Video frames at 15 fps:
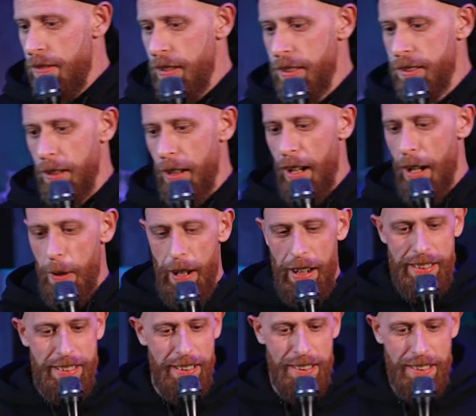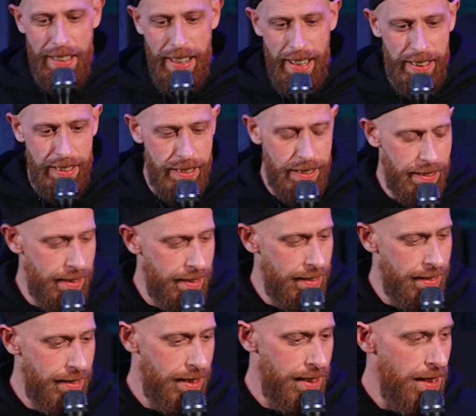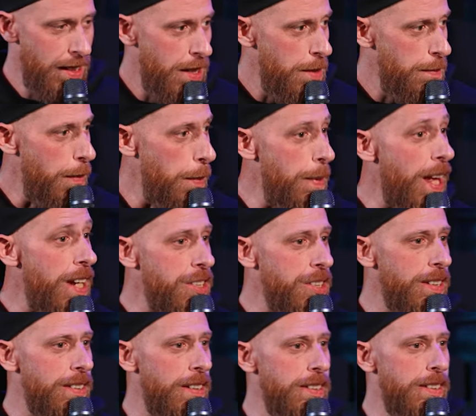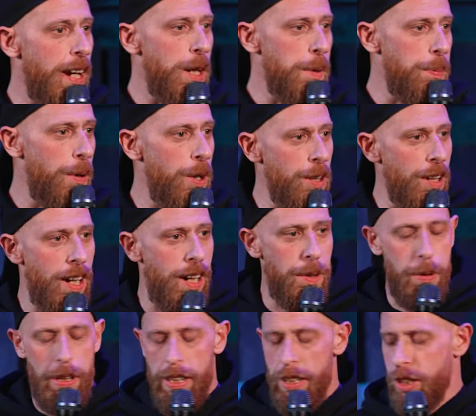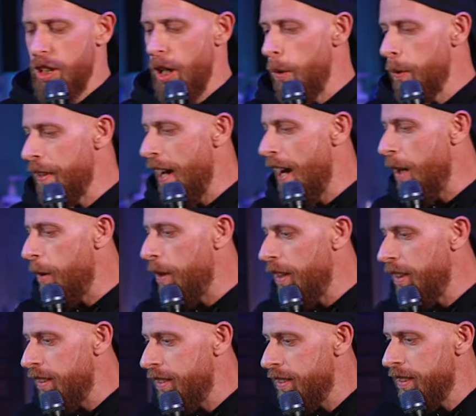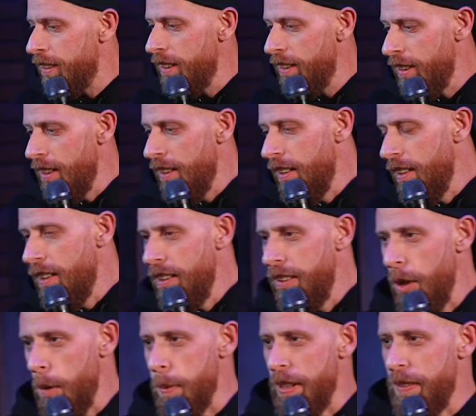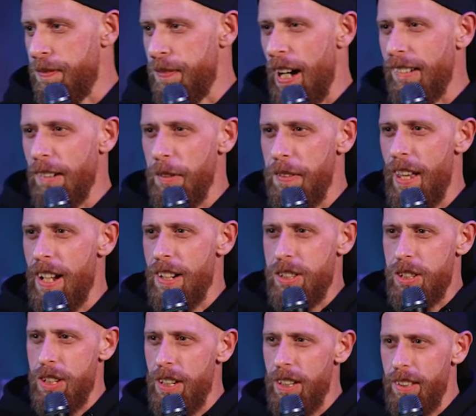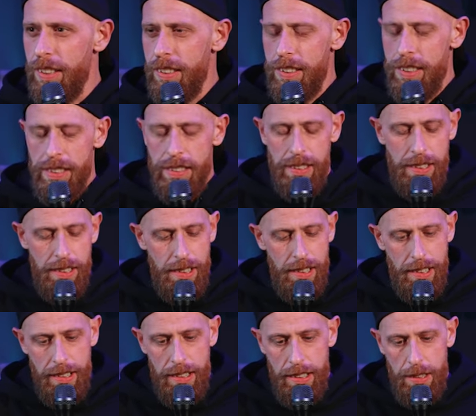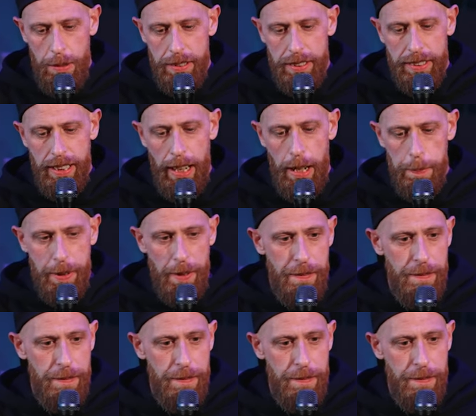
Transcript: if he saw how I turned out. Remember that shit, the D A R E program? What a joke that was. Nobody followed that shit. It was set up to